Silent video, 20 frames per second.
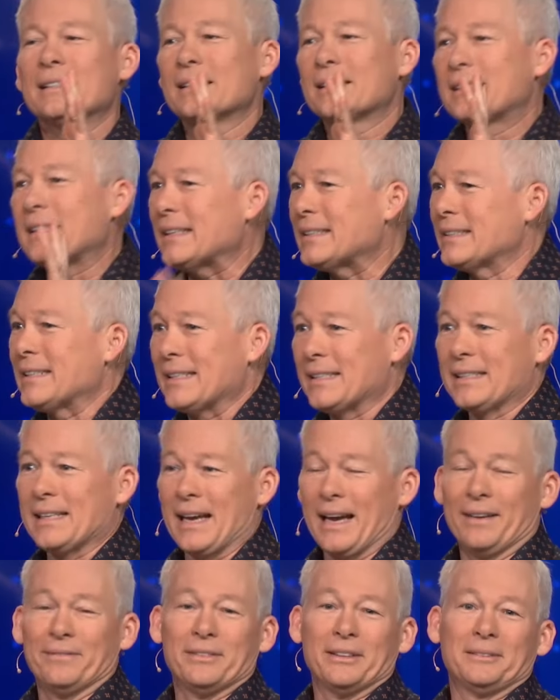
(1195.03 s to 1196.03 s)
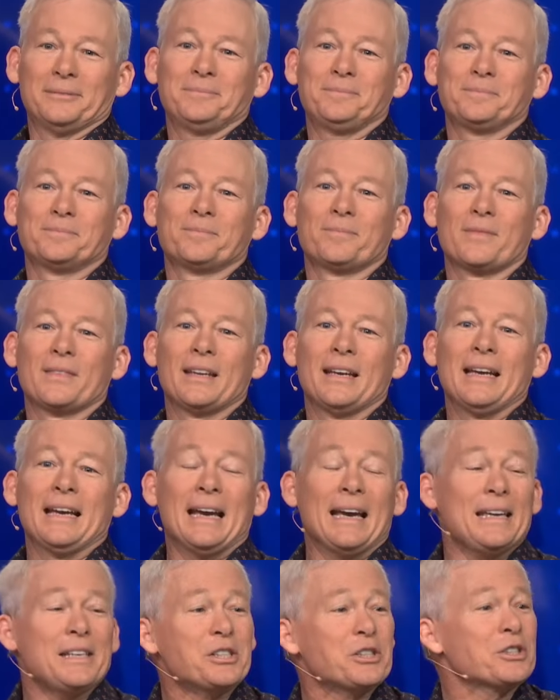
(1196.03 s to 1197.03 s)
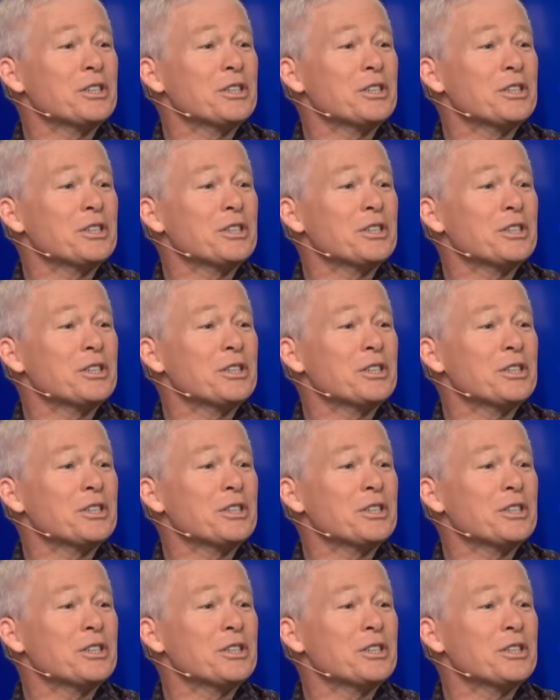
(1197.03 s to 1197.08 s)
67. He's